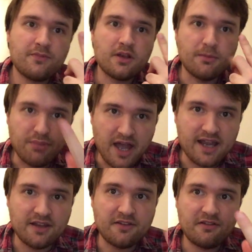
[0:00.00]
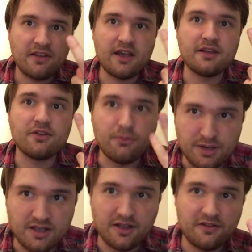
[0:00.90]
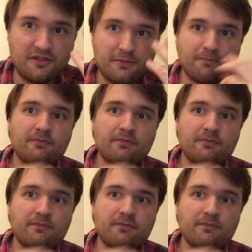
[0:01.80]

compliance, and obedience.